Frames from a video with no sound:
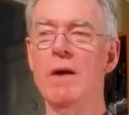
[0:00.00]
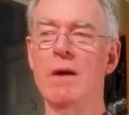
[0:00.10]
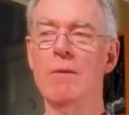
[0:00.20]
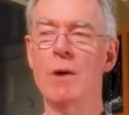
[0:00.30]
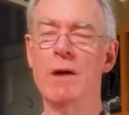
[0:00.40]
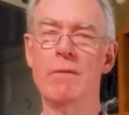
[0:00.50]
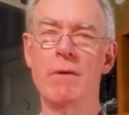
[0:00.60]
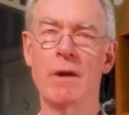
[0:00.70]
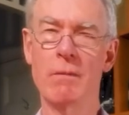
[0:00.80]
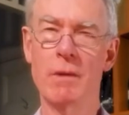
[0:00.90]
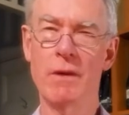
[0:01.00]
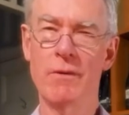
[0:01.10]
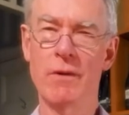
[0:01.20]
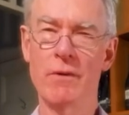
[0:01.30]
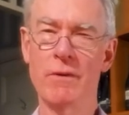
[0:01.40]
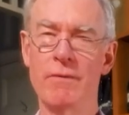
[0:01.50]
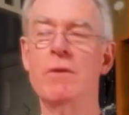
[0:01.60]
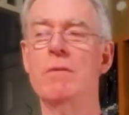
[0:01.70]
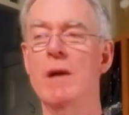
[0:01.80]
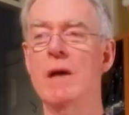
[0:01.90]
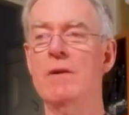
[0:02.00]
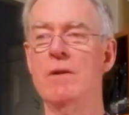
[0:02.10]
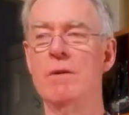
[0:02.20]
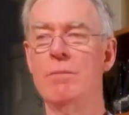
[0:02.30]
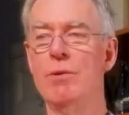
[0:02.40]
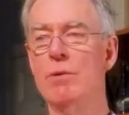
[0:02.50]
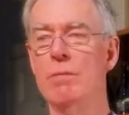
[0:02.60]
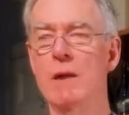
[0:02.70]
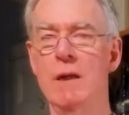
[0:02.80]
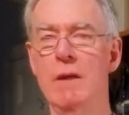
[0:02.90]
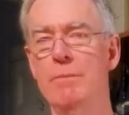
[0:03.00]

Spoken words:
The winery recommends as a food match, pork belly.